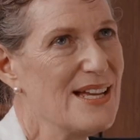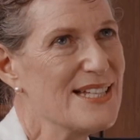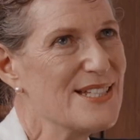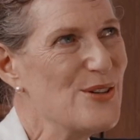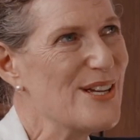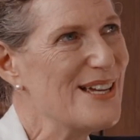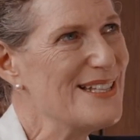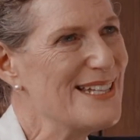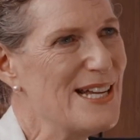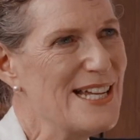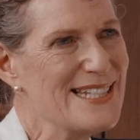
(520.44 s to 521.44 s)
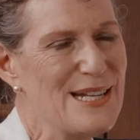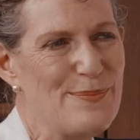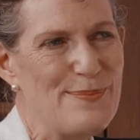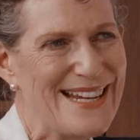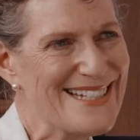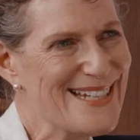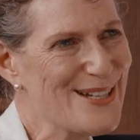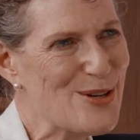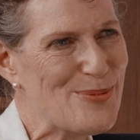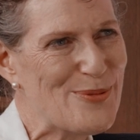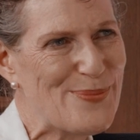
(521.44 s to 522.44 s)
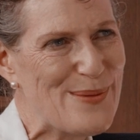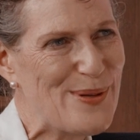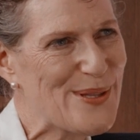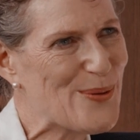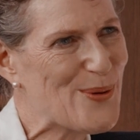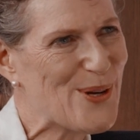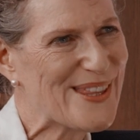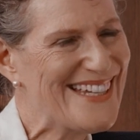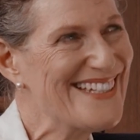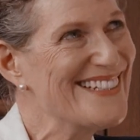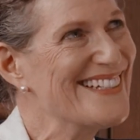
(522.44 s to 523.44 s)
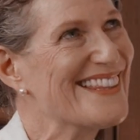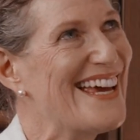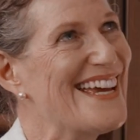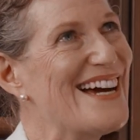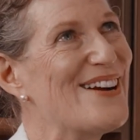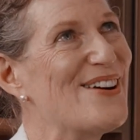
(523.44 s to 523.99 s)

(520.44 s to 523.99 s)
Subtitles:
So it's an amazing group of people that work there. They